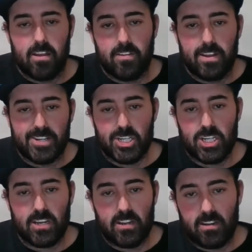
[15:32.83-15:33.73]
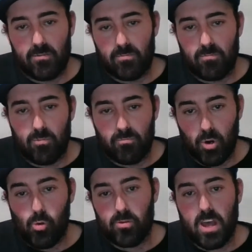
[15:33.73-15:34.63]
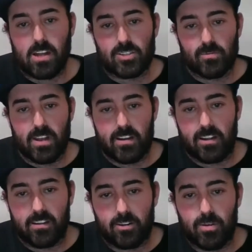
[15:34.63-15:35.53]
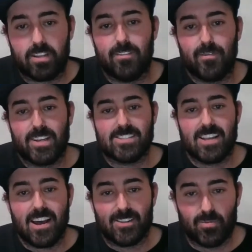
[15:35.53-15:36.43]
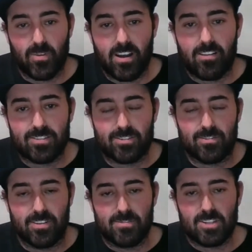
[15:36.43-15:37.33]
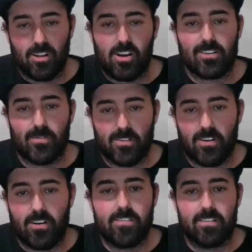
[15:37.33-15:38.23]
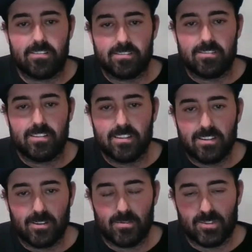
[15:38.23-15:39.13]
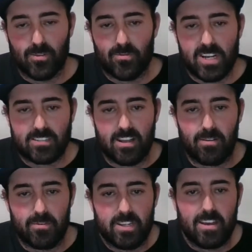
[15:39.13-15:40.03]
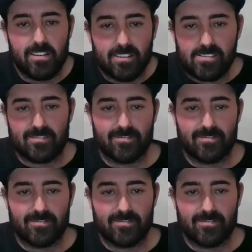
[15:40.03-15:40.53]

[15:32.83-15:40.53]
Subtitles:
And then she broke that, so we had to quickly fix that as well. So there was a lot going on. There was no rest that weekend.